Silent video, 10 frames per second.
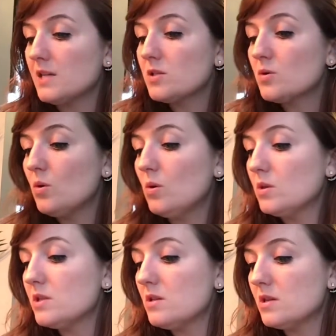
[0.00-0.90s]

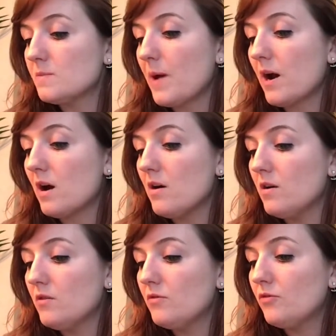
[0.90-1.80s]
sold this pair
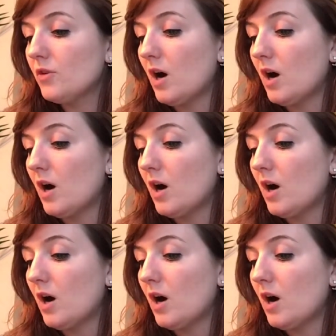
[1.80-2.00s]
of,